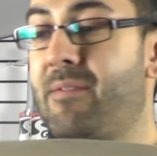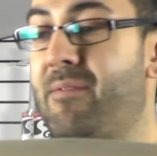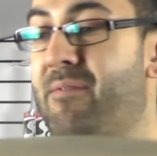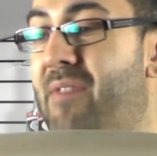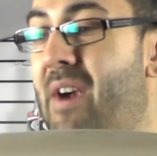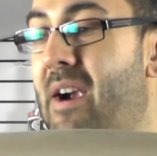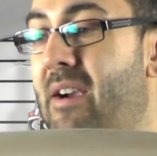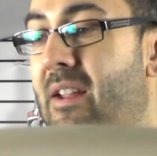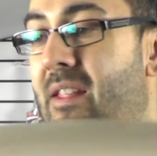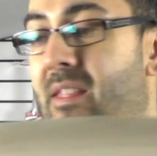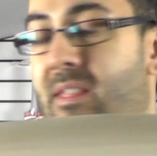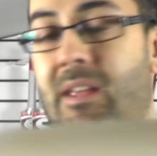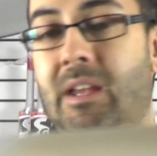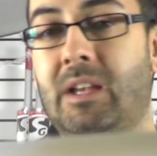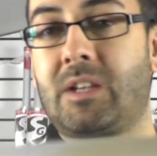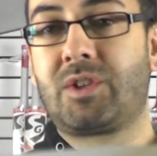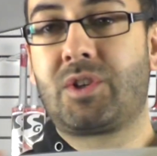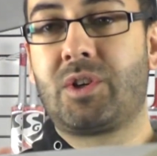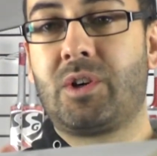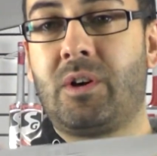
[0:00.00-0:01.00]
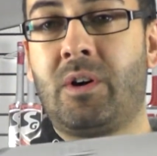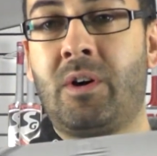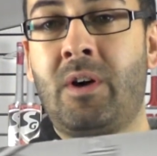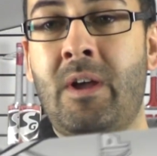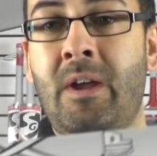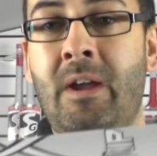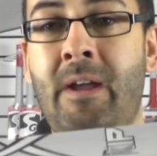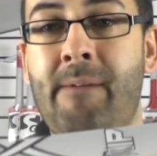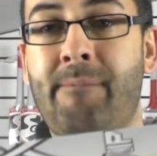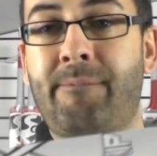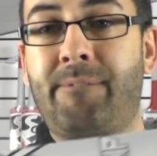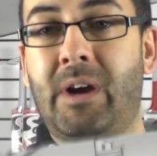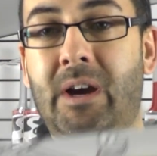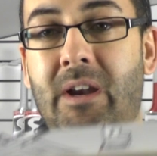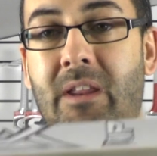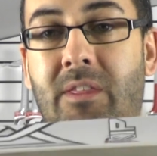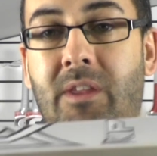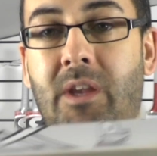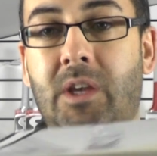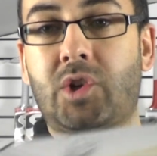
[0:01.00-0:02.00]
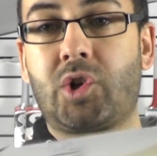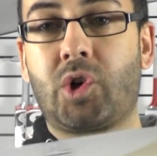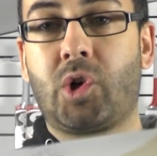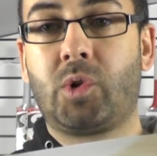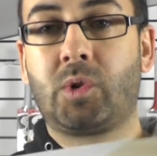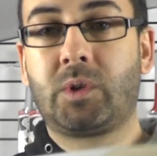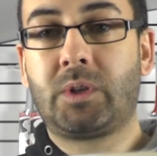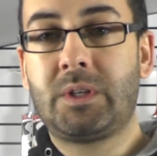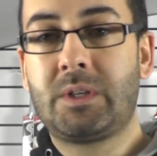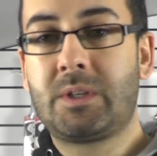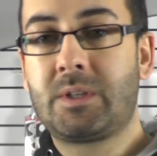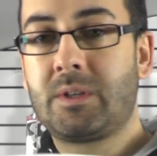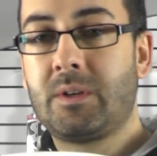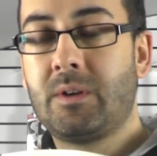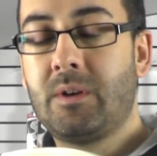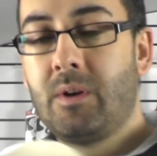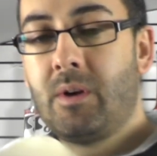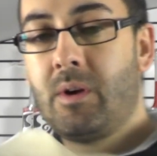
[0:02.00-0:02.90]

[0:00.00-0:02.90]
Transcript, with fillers: very thick toe, very thick shoulders.